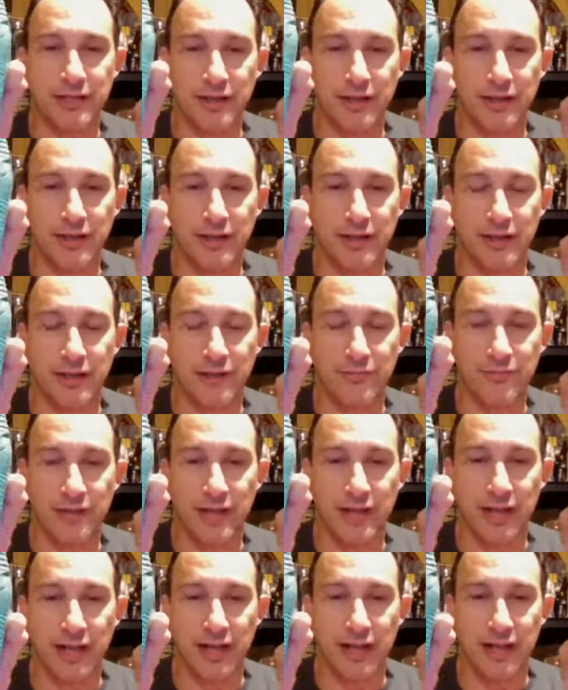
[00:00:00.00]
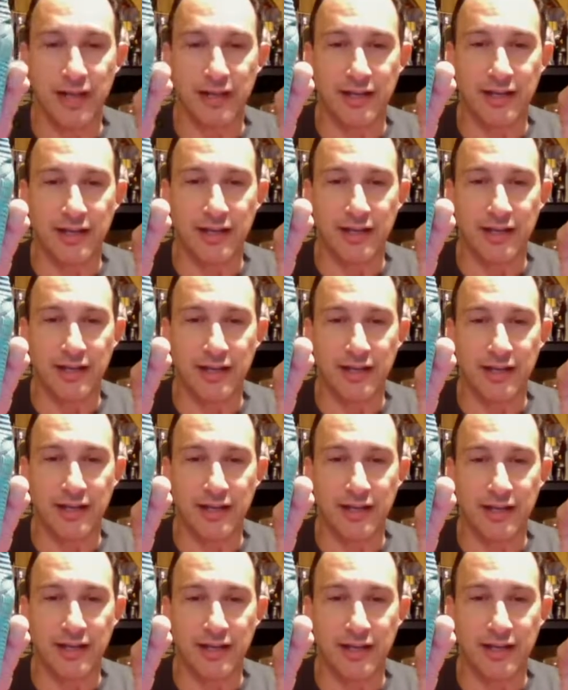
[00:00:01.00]
at I
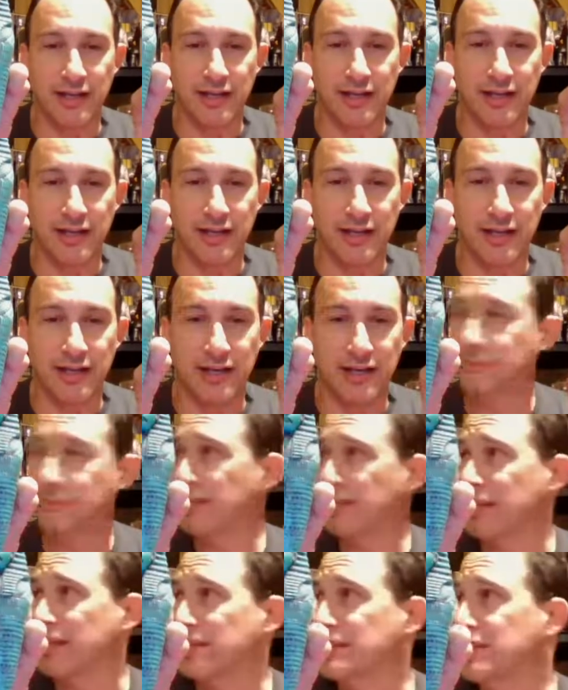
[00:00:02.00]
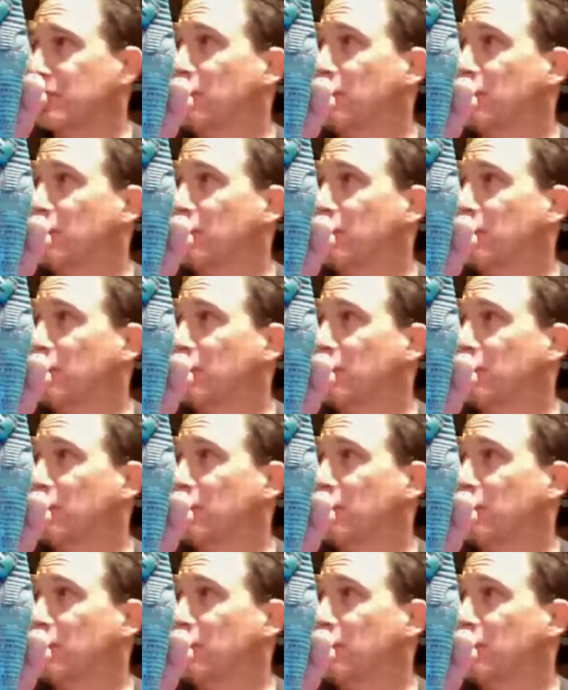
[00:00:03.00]
think an antique mall.